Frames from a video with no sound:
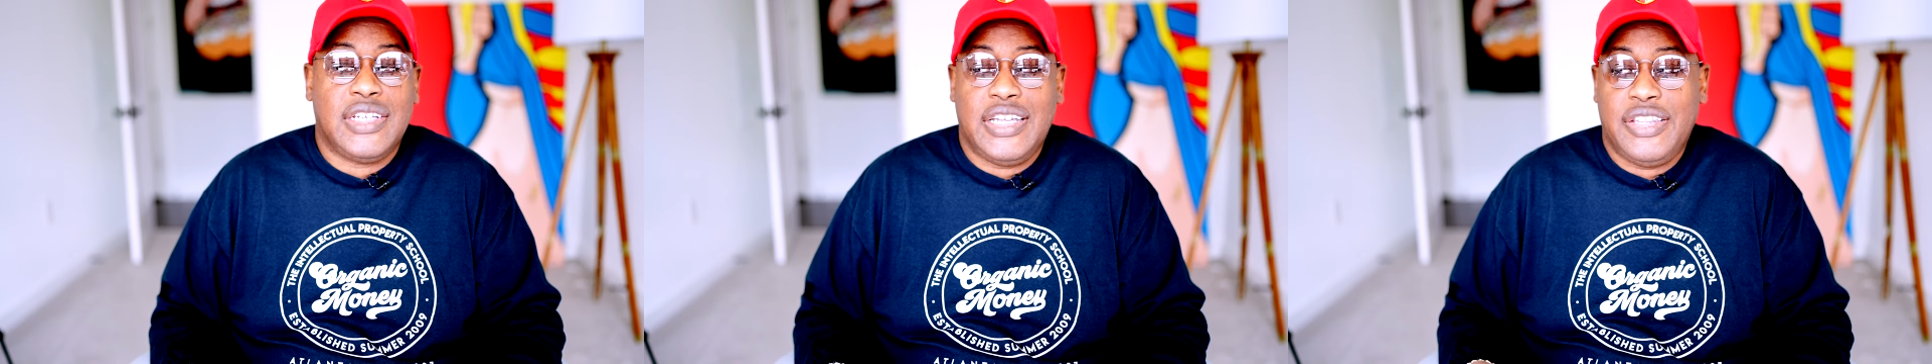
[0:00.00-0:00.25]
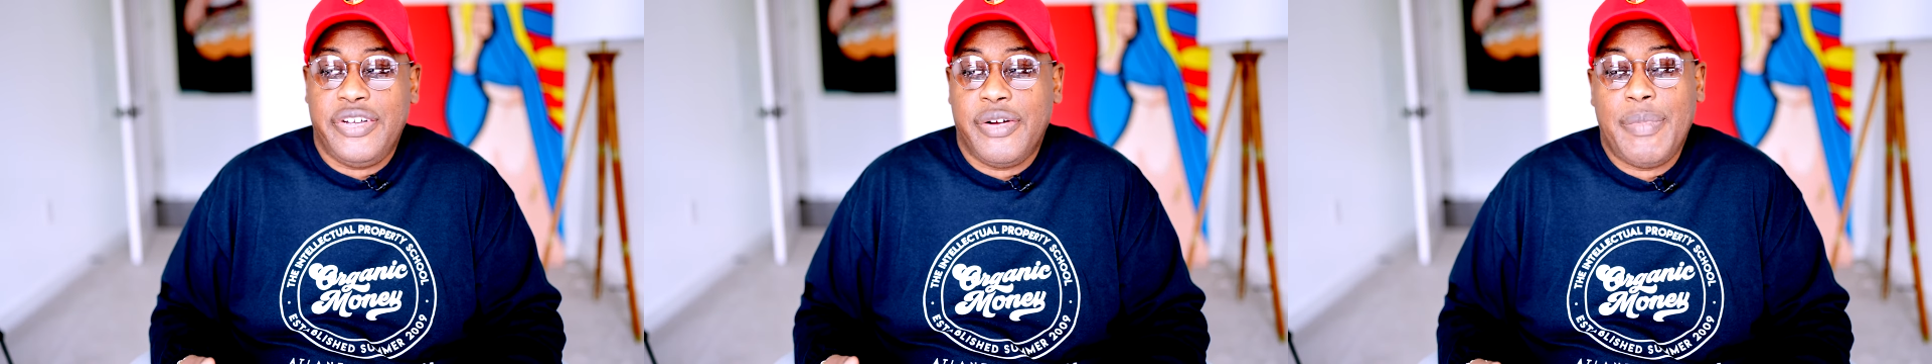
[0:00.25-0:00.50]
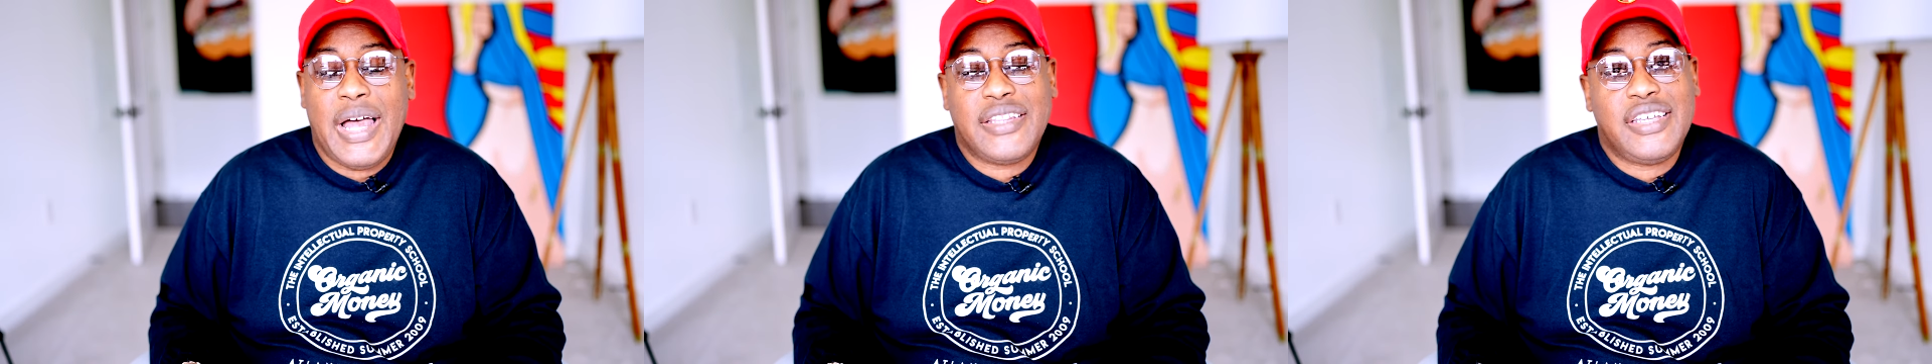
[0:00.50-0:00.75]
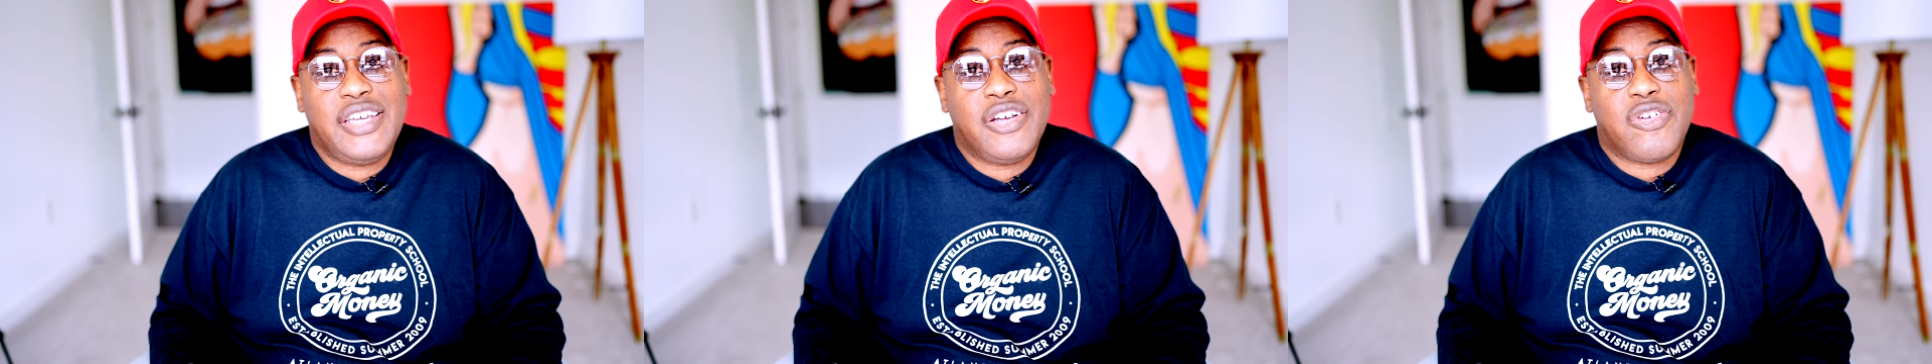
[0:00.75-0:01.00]
And they're
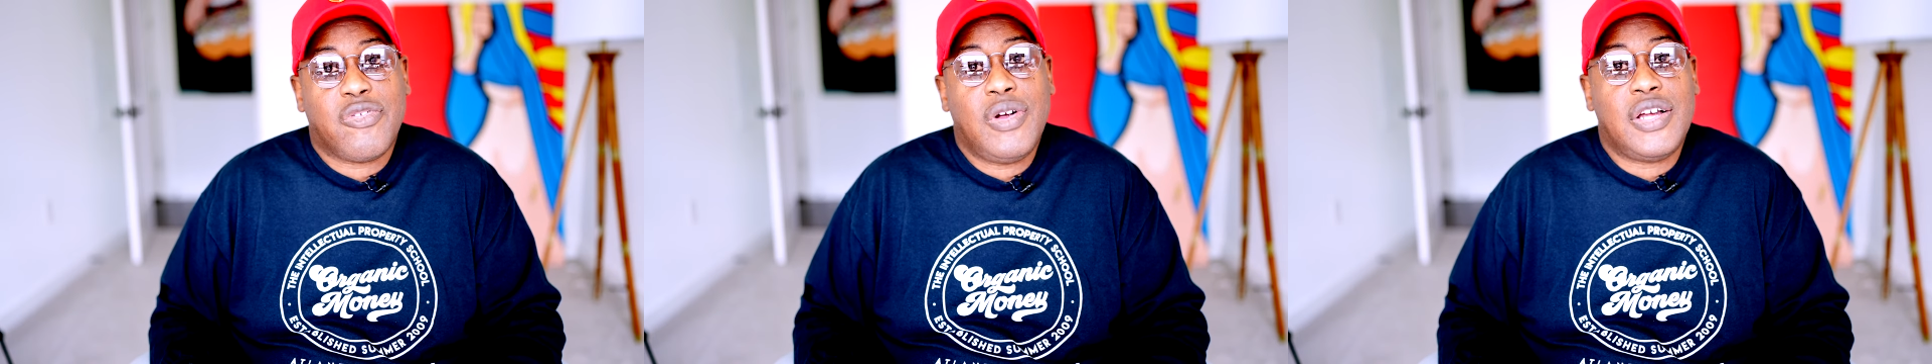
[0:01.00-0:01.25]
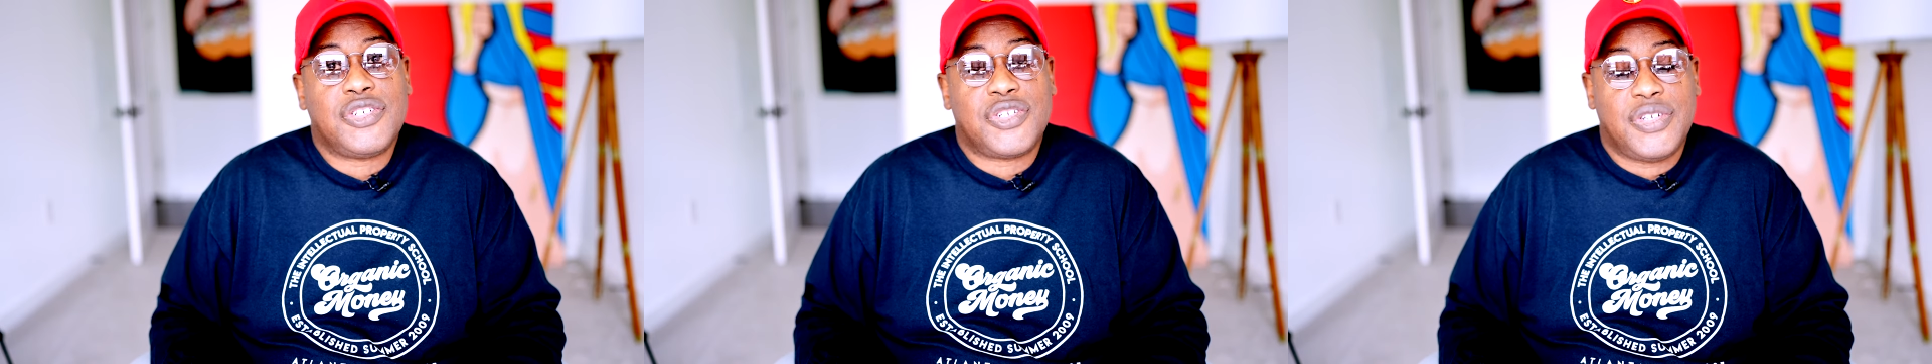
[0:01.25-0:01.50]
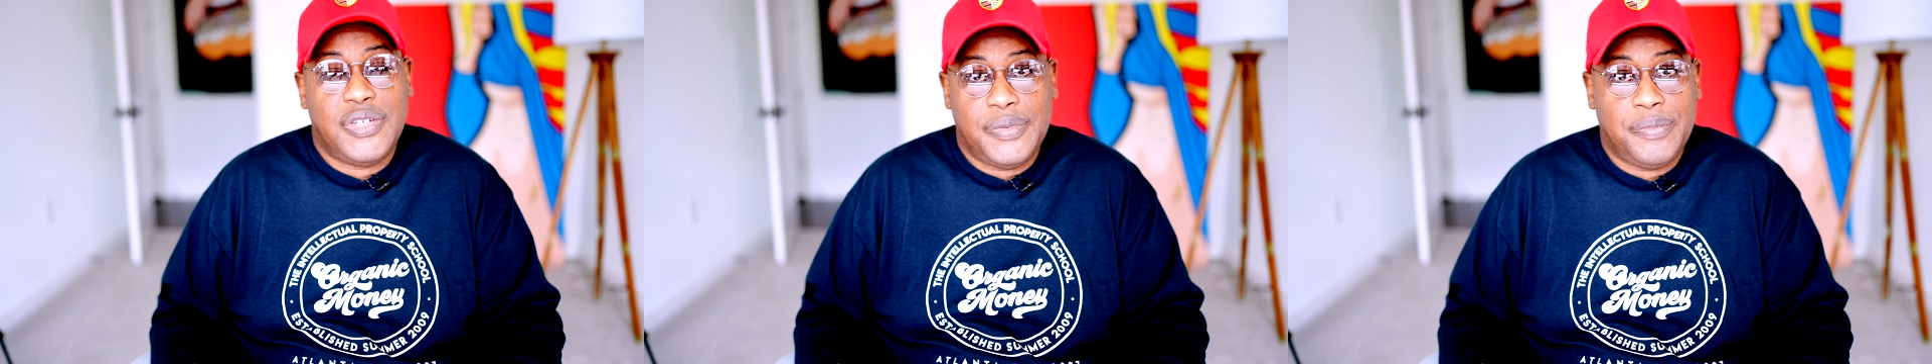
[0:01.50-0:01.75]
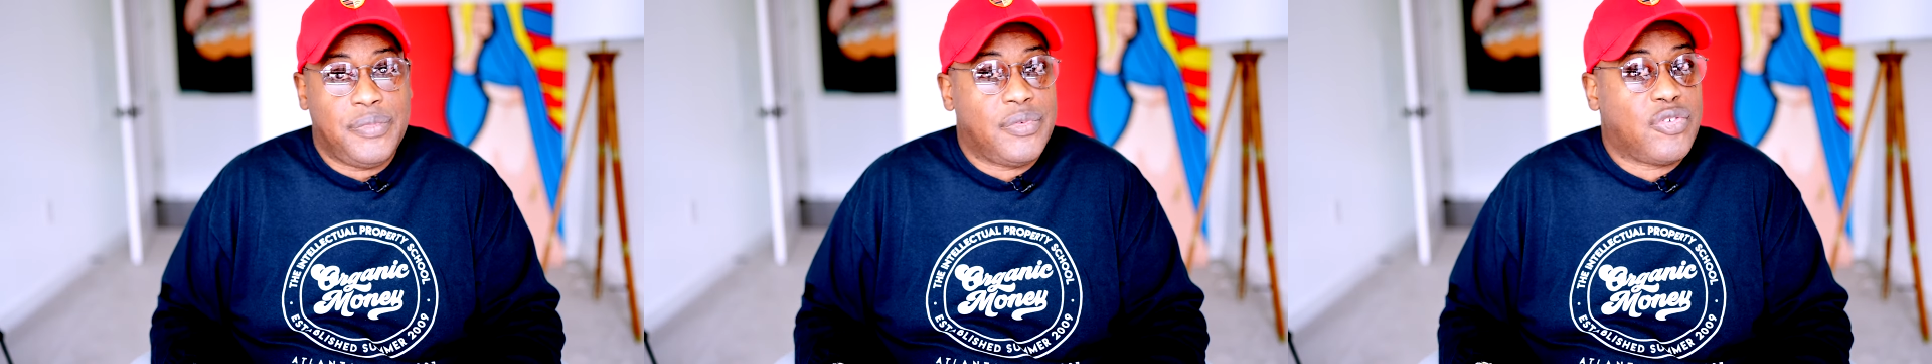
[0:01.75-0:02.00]
about to get crushed.
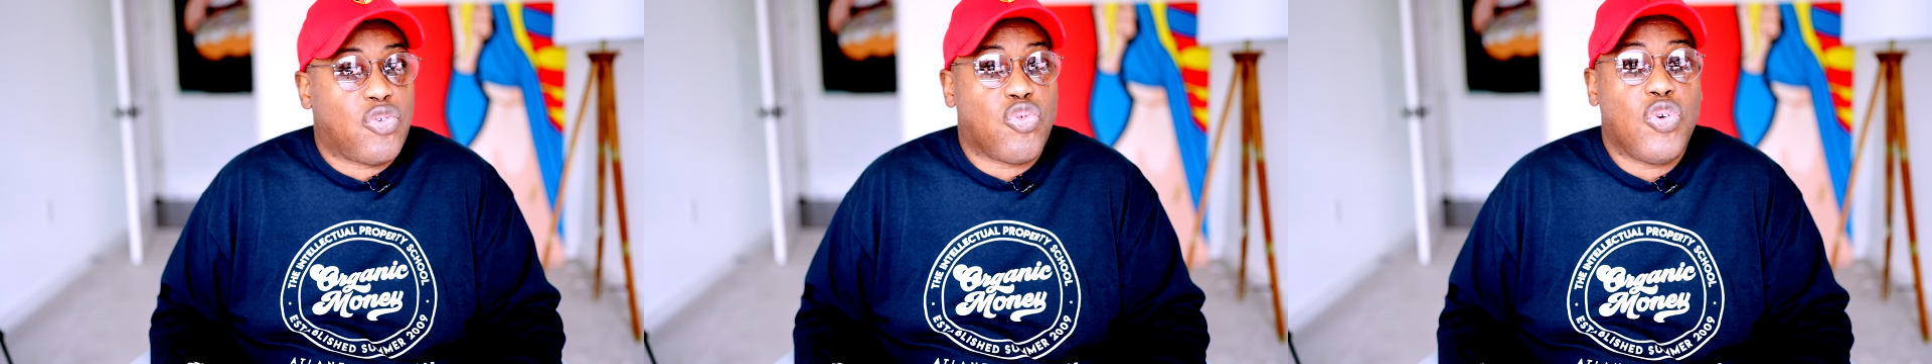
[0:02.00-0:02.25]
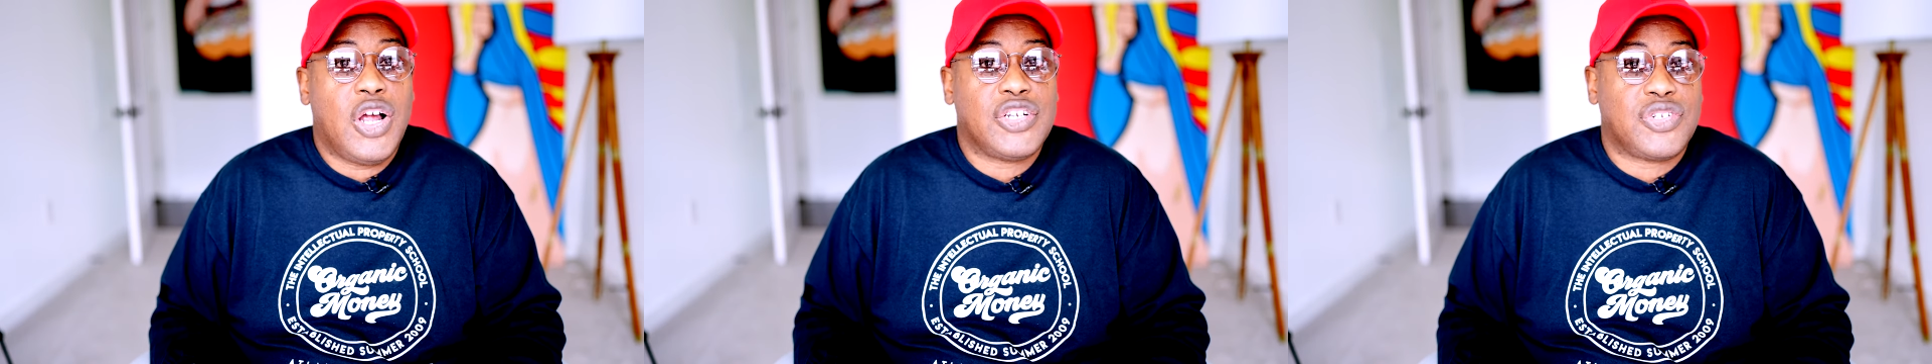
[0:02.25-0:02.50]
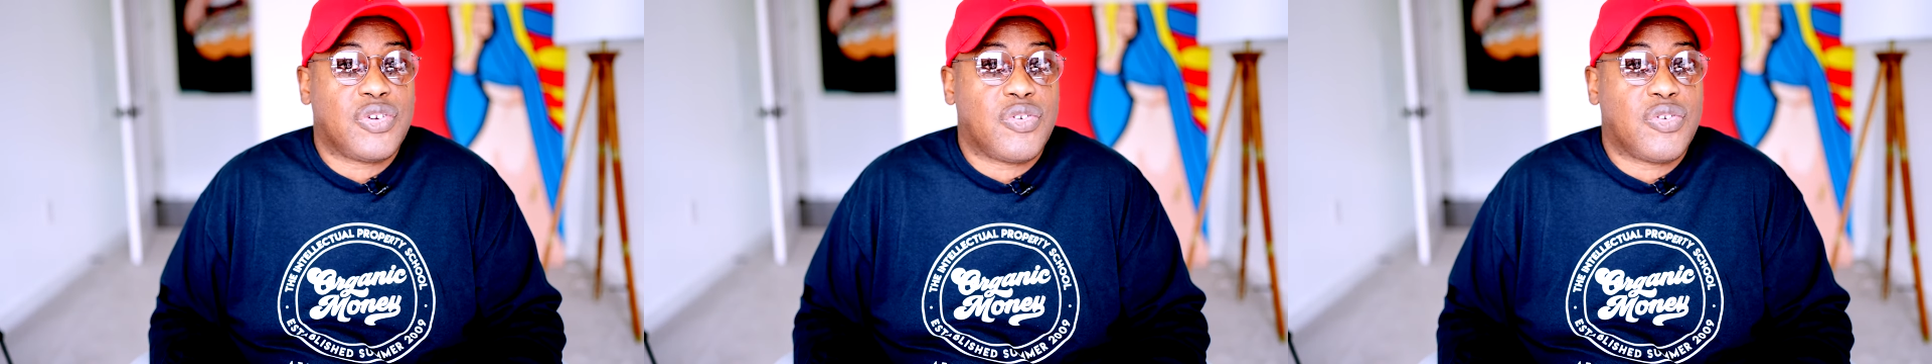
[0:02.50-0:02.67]
Crush,